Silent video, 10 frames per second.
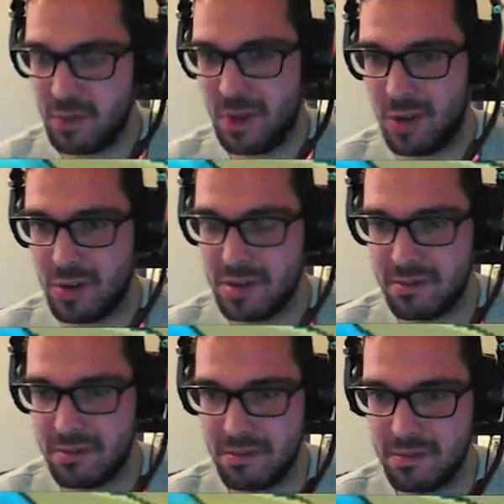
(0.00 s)
knows.
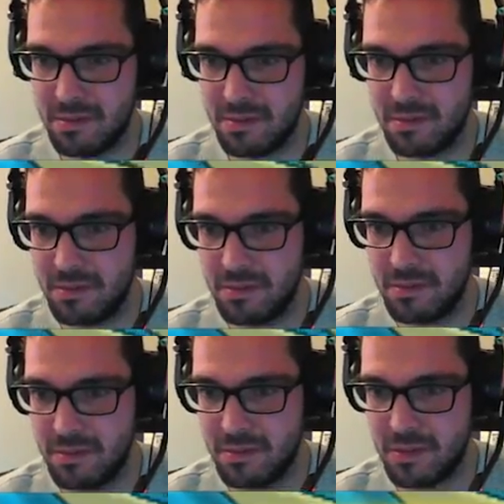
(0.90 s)

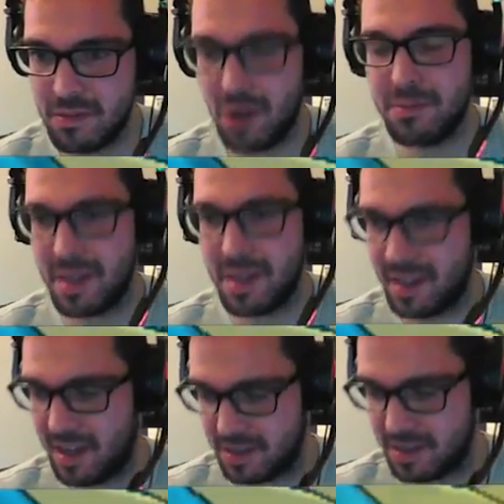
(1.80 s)
Nope, Mega
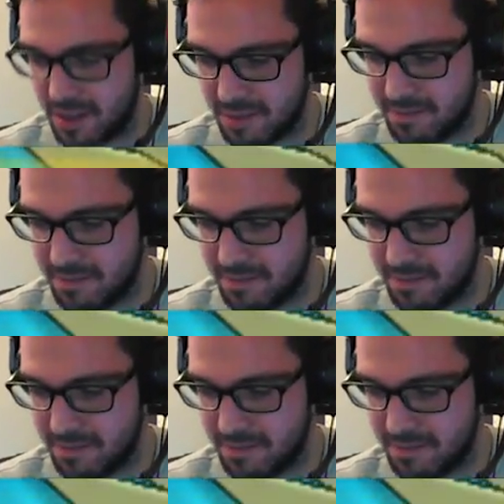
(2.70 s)
Kangaskhan.